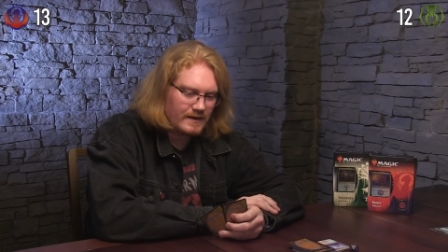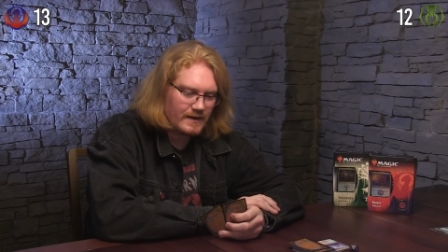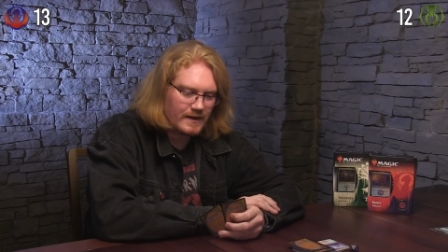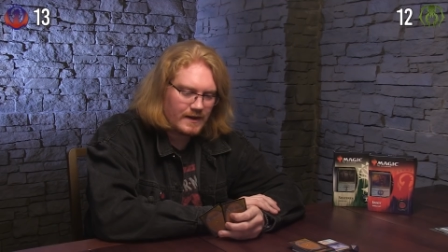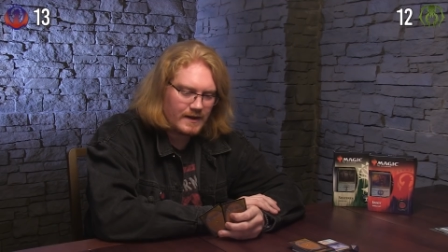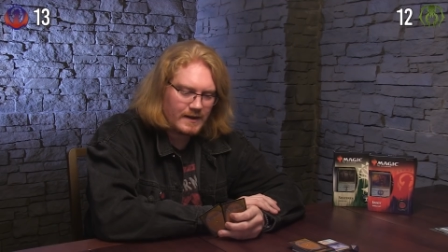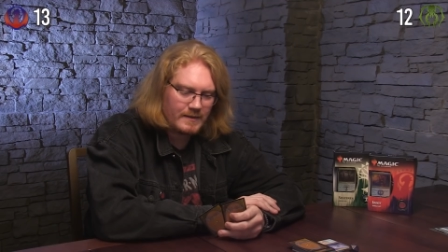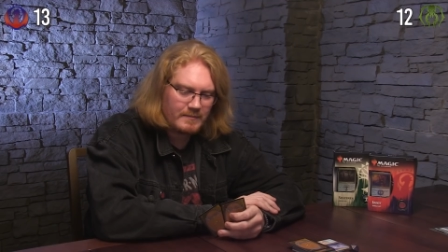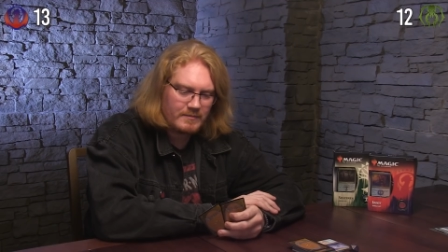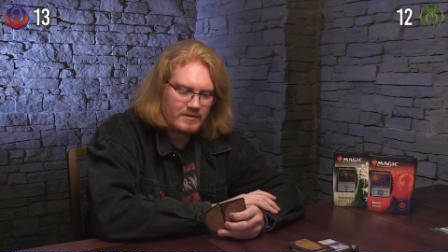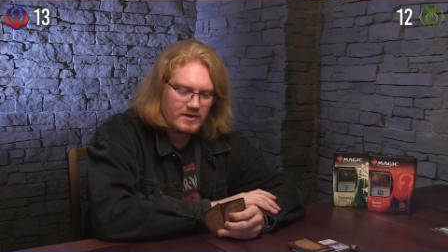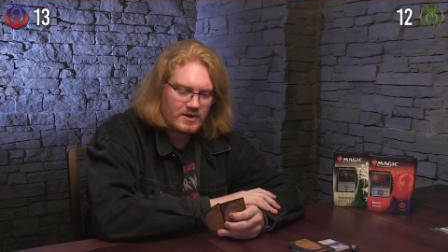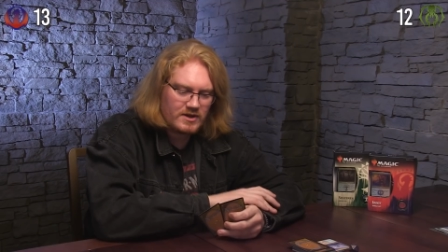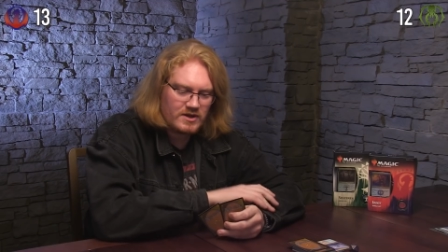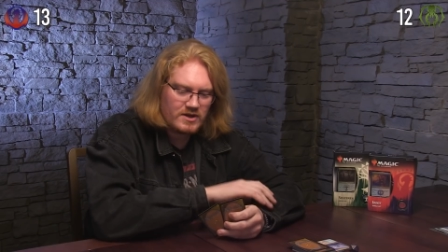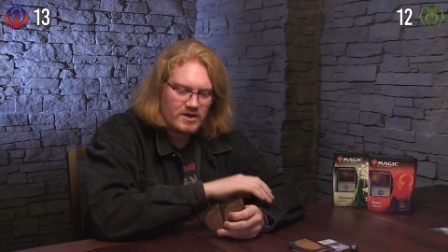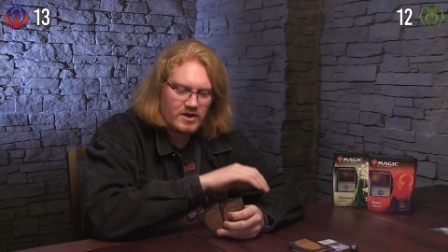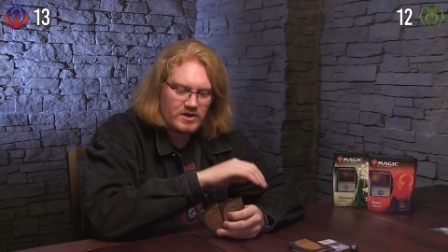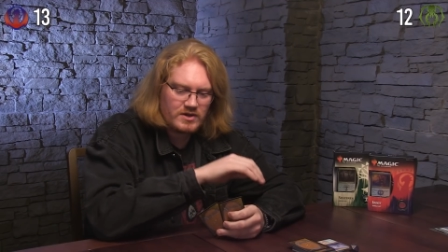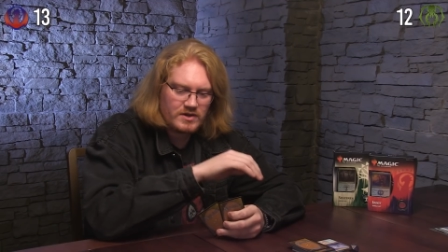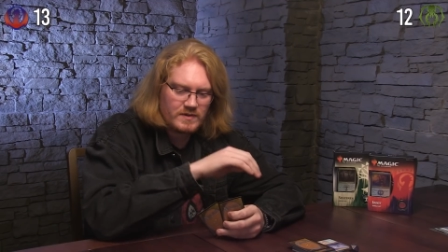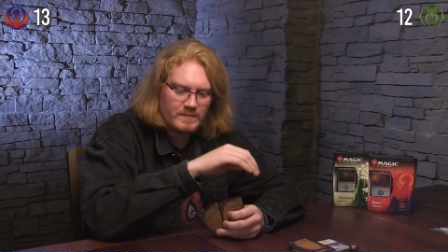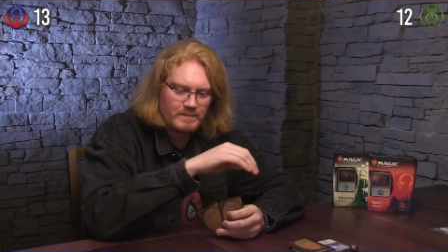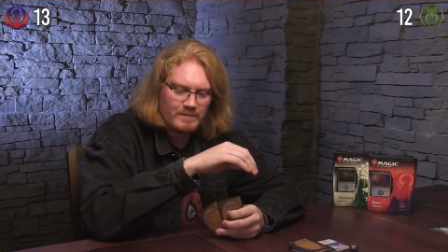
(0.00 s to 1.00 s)
I'm
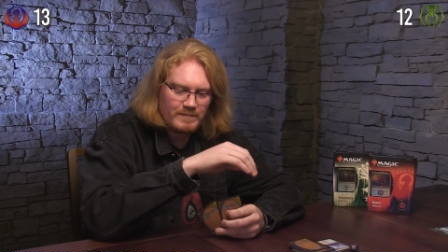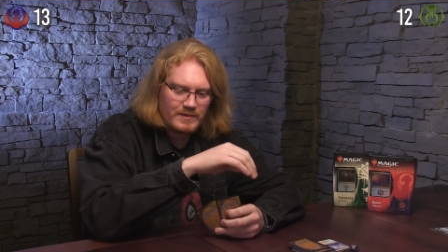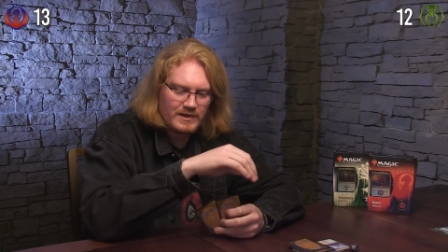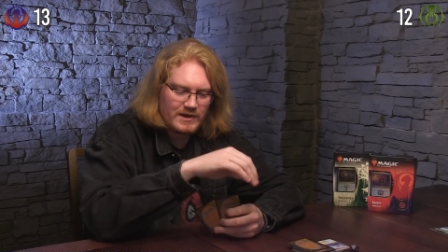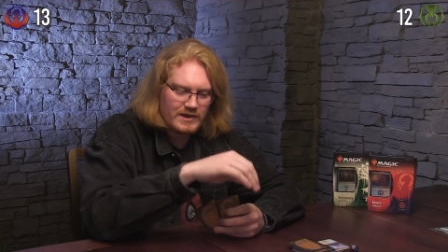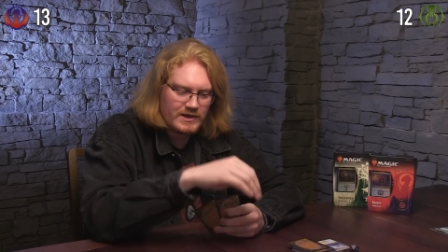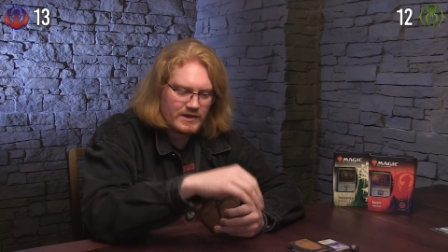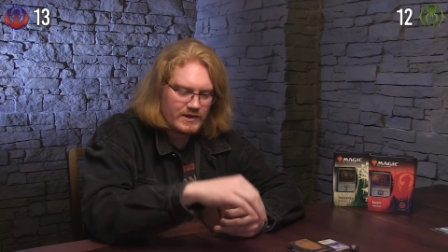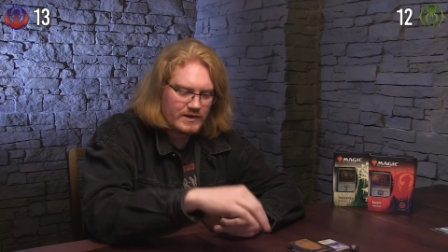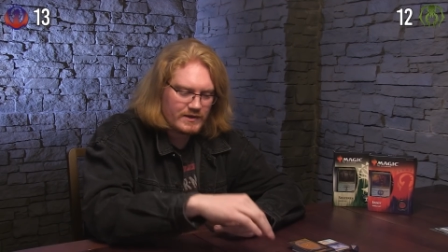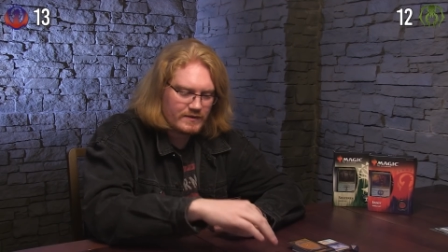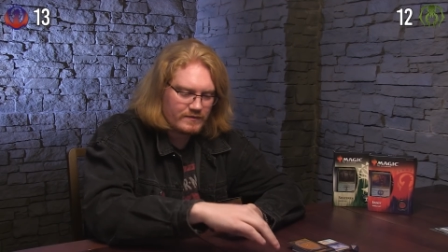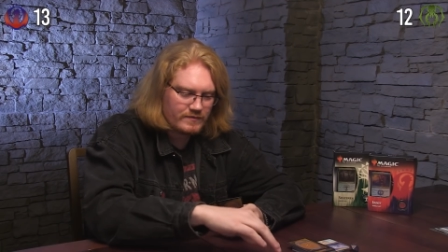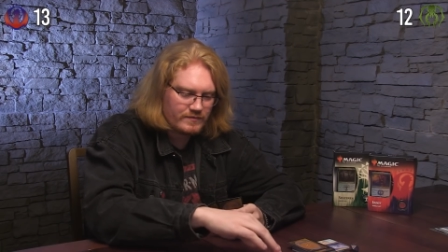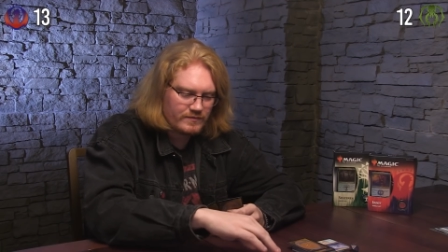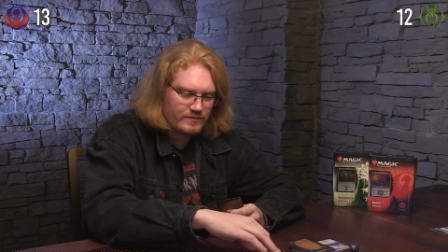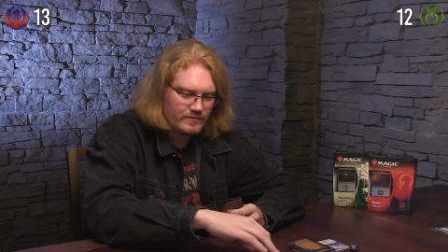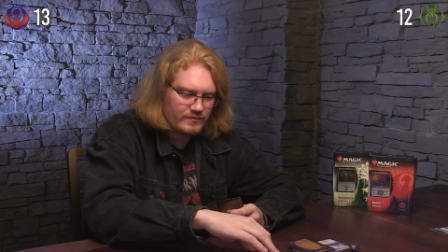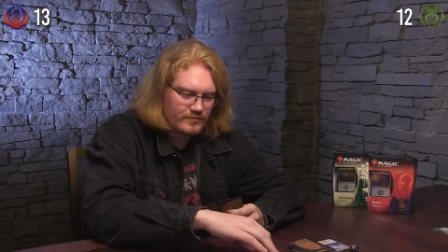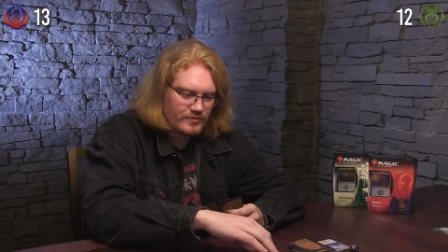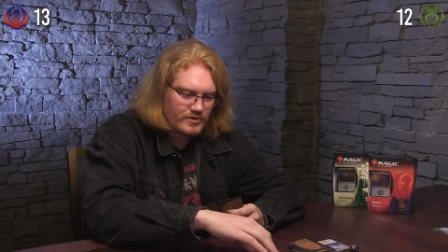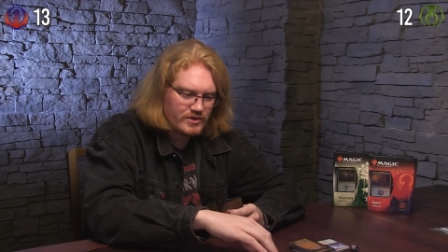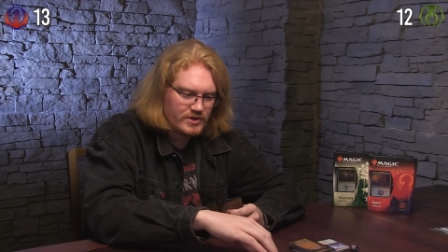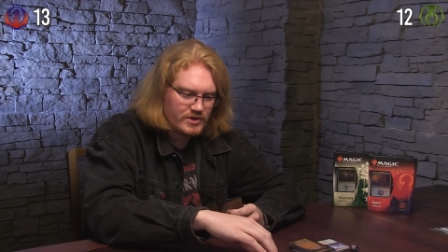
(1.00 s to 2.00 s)
gonna play
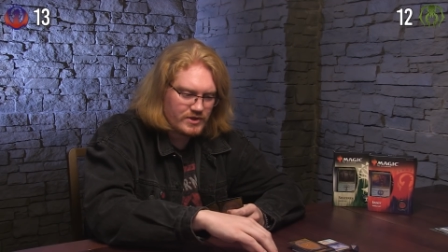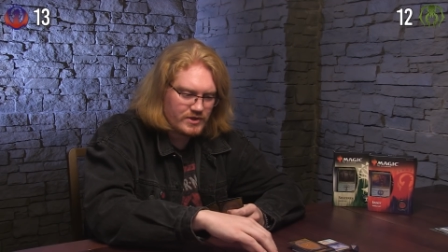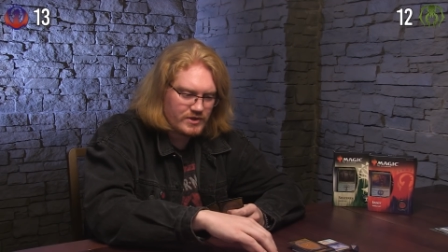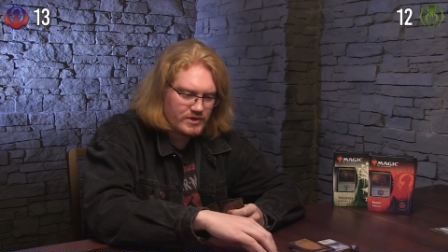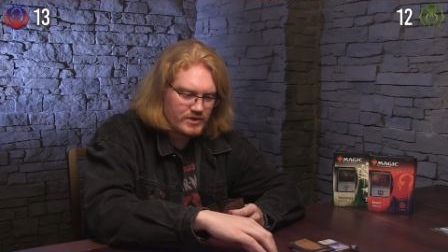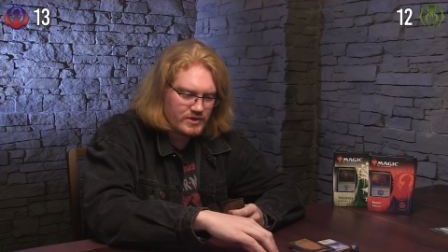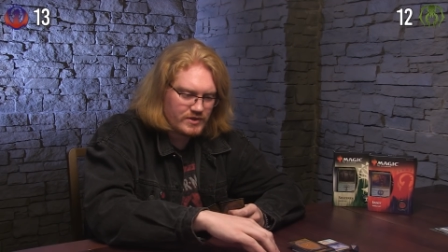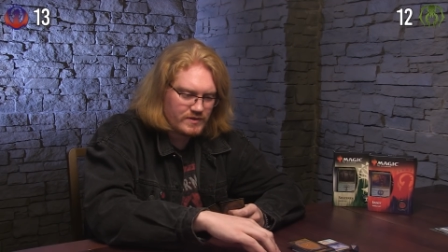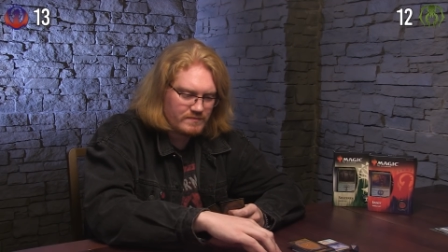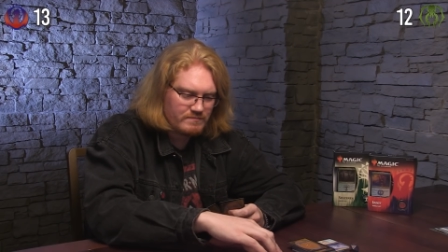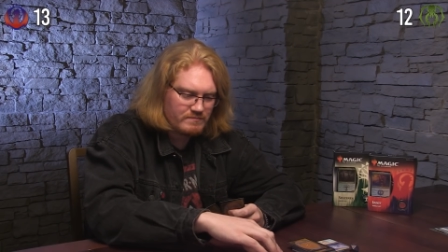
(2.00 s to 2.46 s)
three